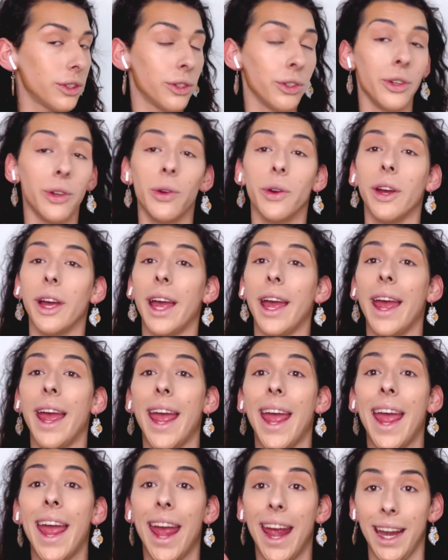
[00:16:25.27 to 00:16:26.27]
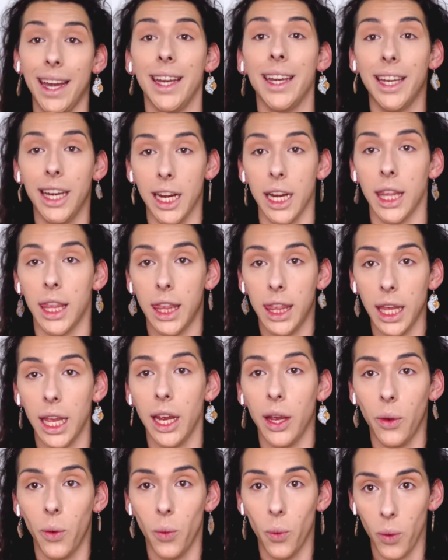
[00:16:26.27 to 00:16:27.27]
to do
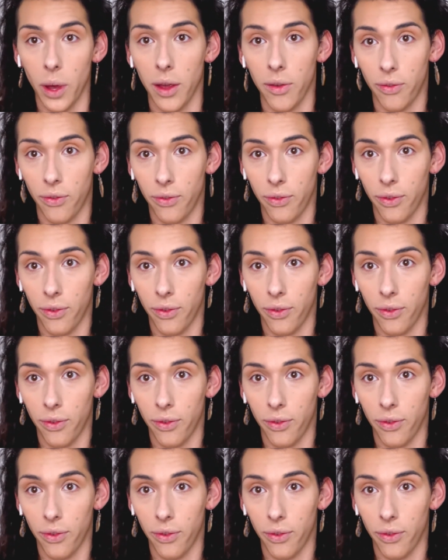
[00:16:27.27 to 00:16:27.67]
anything with.